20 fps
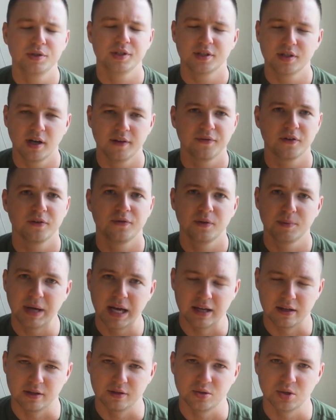suffer from
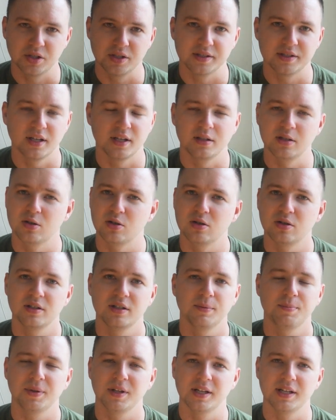allergies and you're in
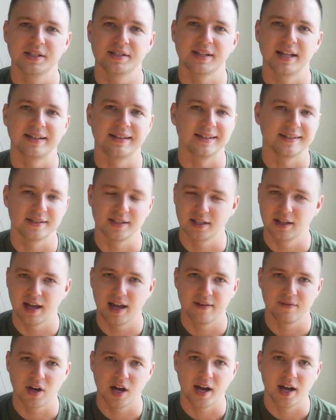a place that doesn't
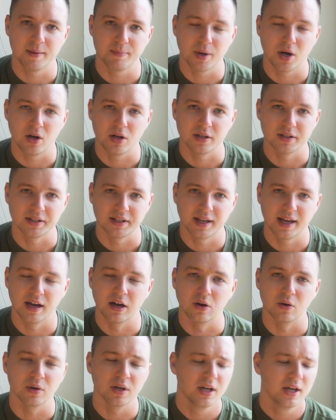have a high pollen
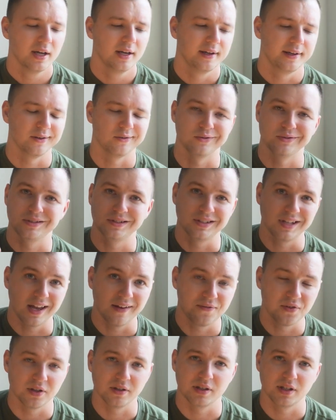count, you're
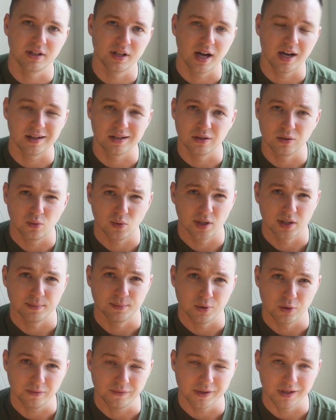definitely not going to want to
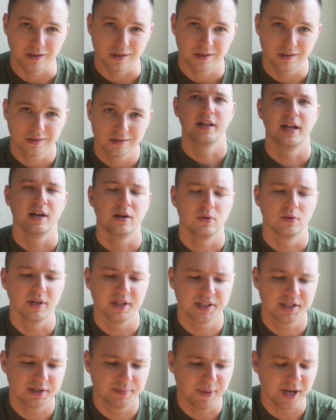move here. Now,
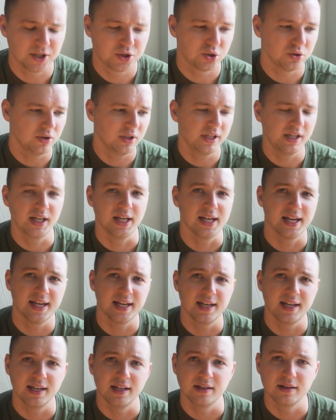especially
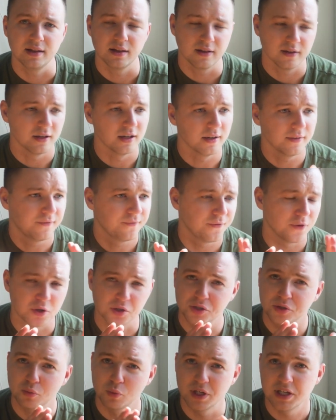in the
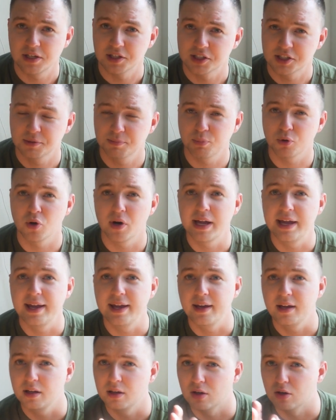first week of
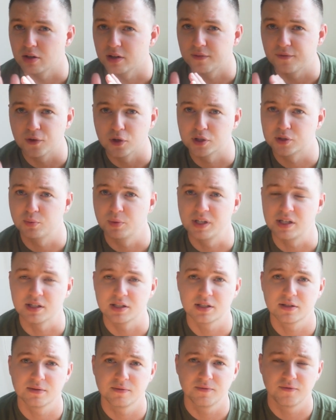spring or the first week of
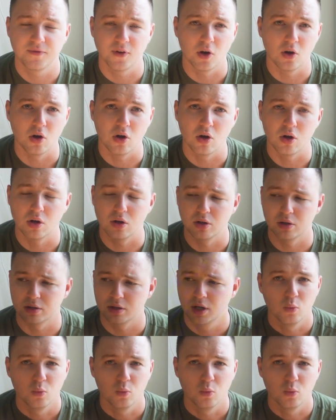fall or